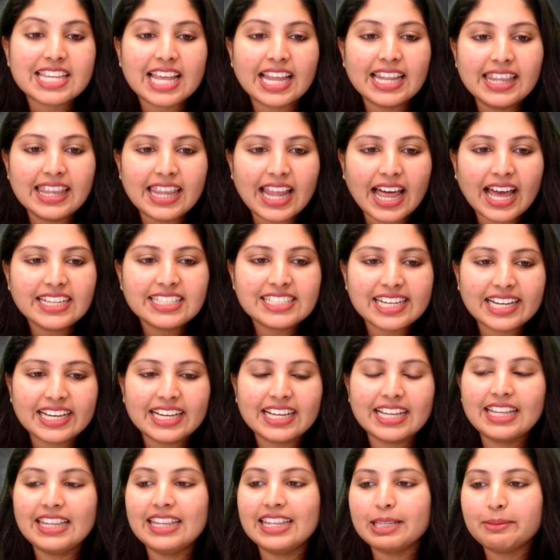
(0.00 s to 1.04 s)
light
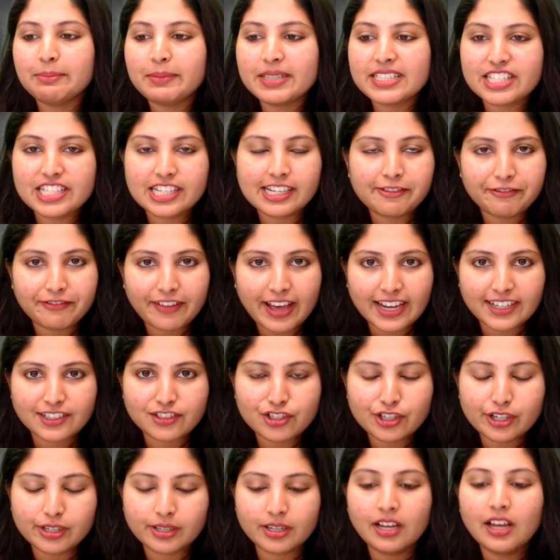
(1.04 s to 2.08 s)
a limiting
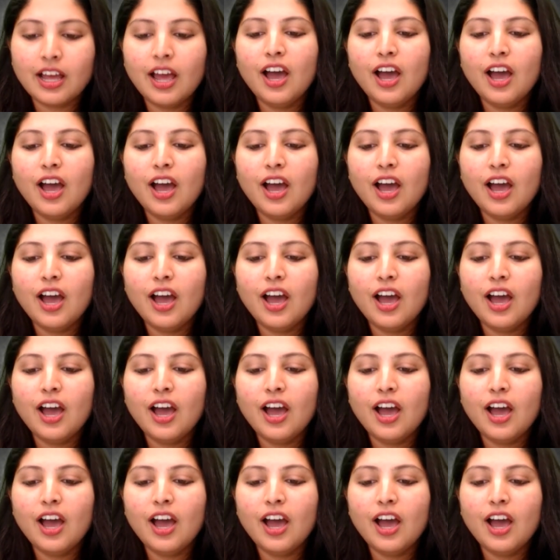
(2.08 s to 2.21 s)
factor?